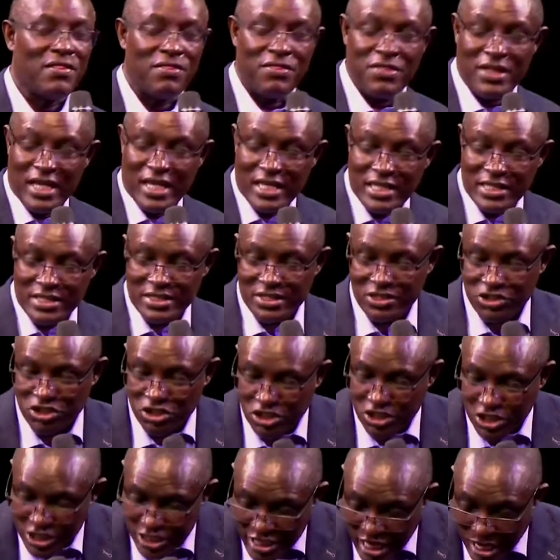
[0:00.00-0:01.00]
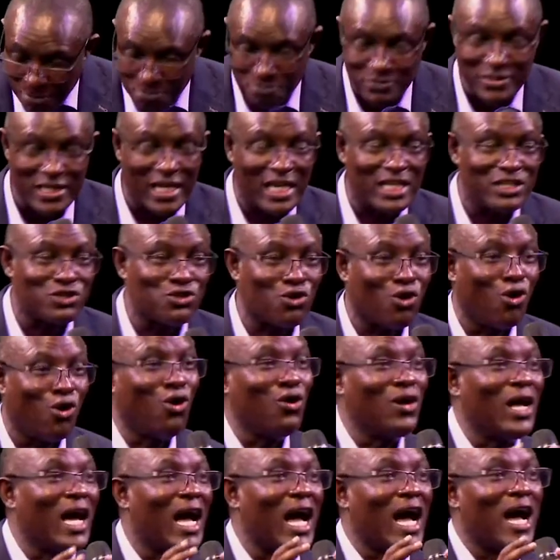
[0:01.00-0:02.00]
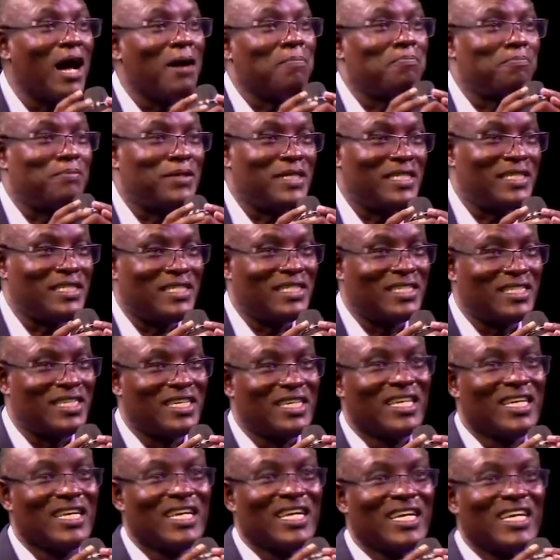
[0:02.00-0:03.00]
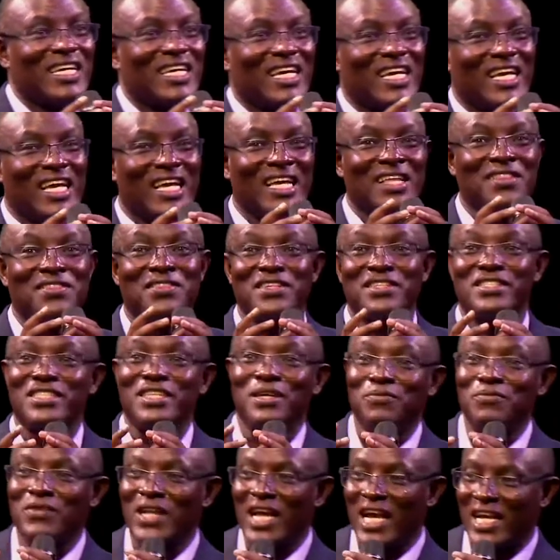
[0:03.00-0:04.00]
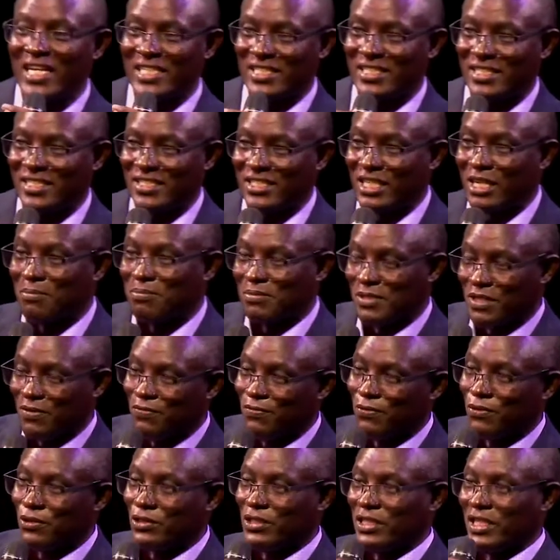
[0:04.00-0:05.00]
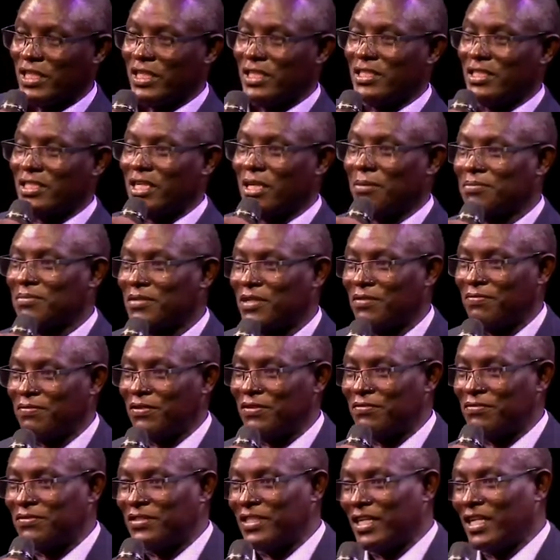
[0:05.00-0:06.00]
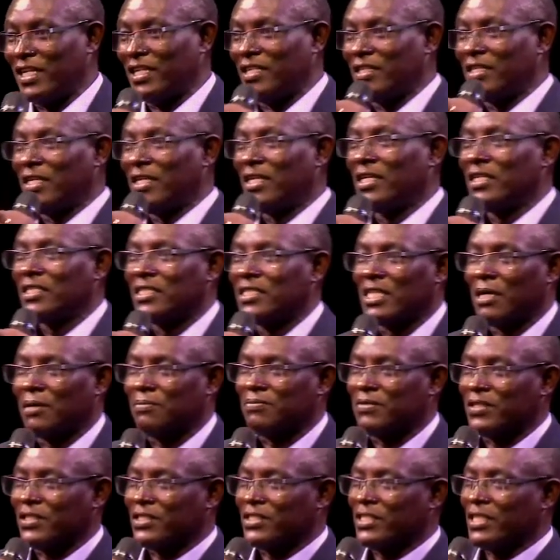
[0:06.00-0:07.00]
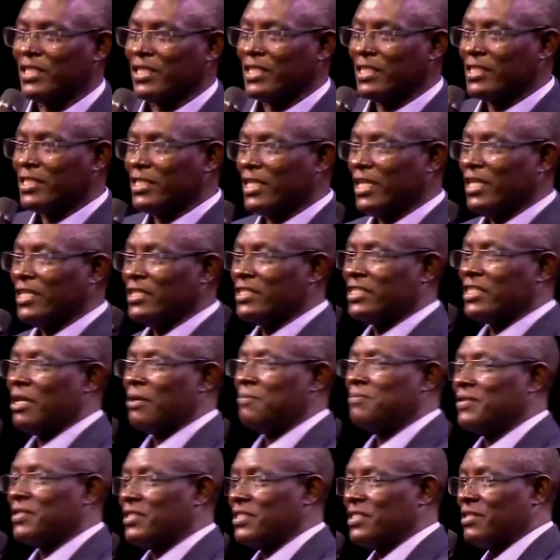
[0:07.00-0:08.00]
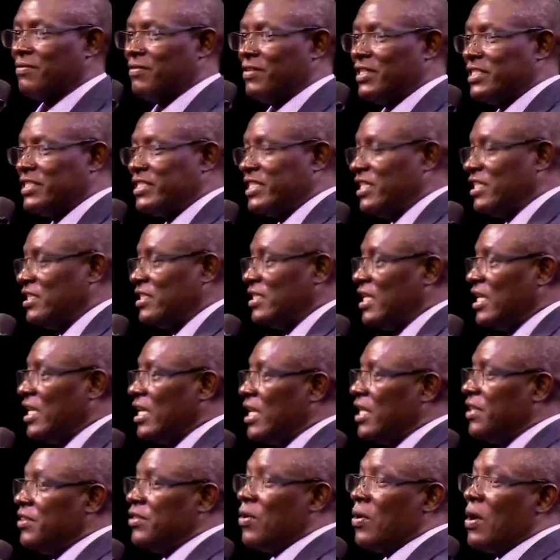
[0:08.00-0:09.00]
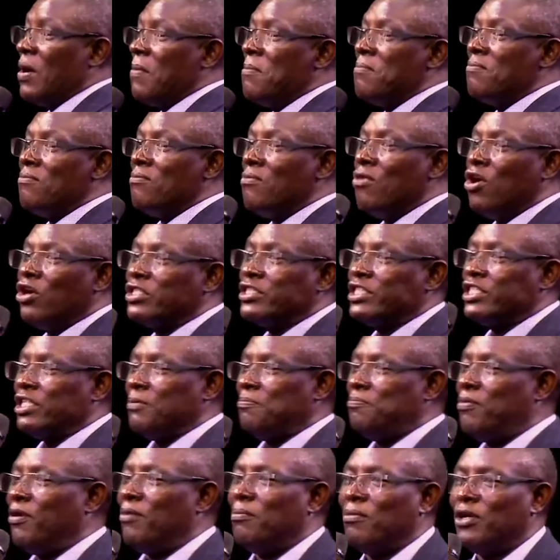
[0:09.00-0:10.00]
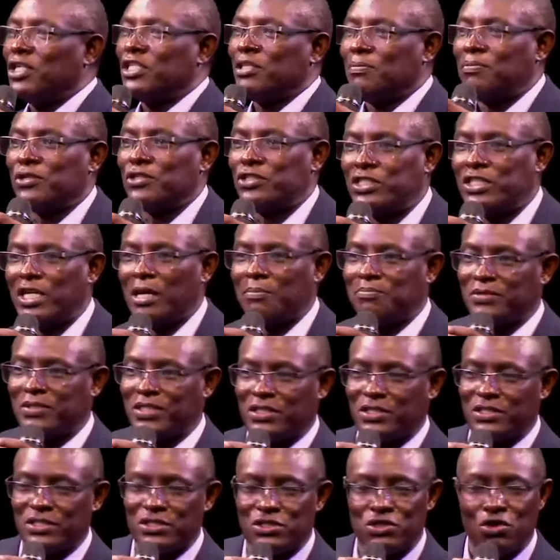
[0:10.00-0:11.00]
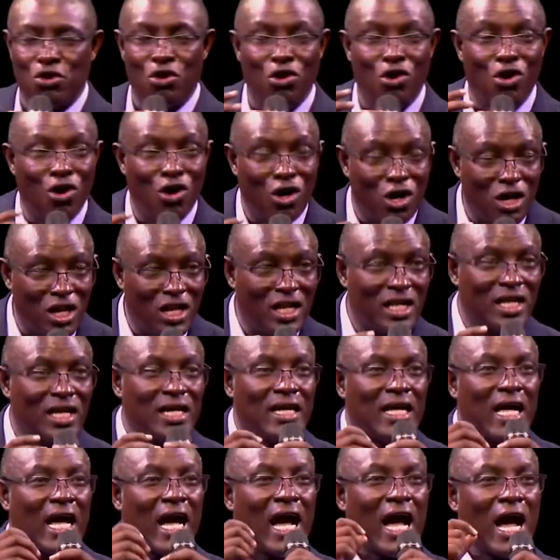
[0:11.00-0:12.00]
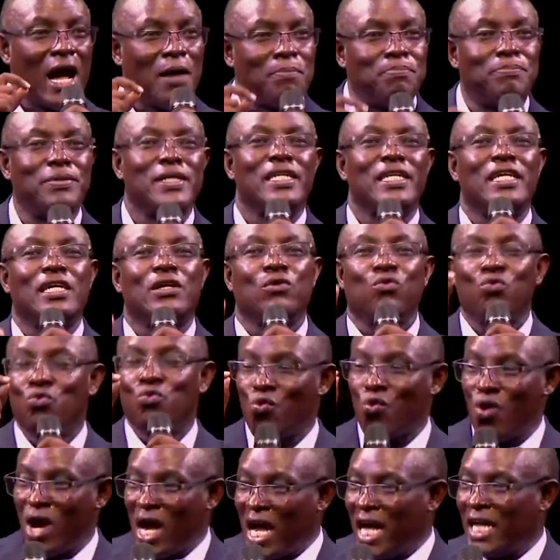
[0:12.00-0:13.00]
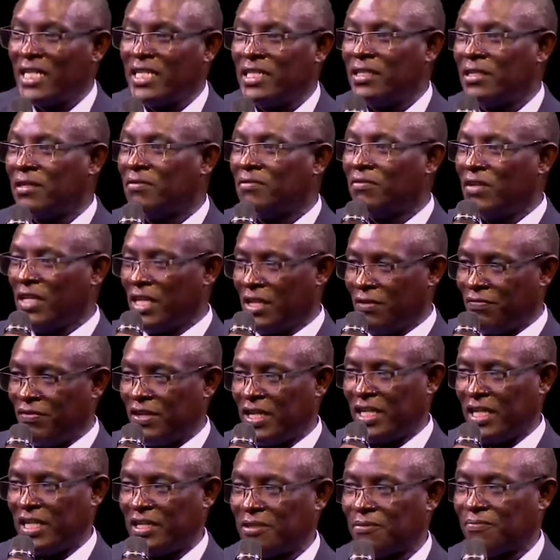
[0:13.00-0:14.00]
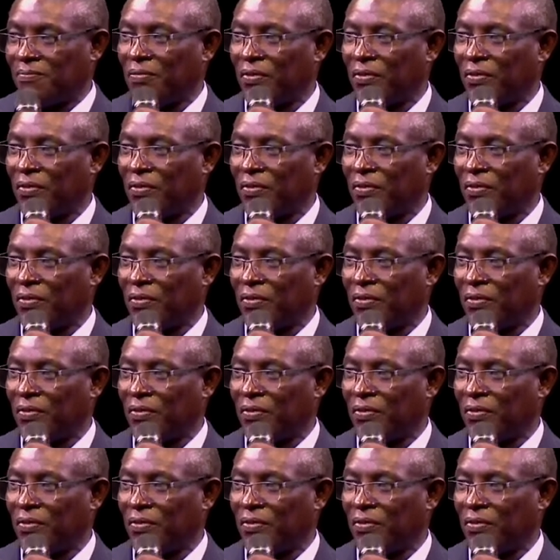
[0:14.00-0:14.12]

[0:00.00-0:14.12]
these chapters all happened in the same night. Chapter 14, chapter 15, chapter 16, chapter 17. There were multiple, multiple chapters, all happening one evening.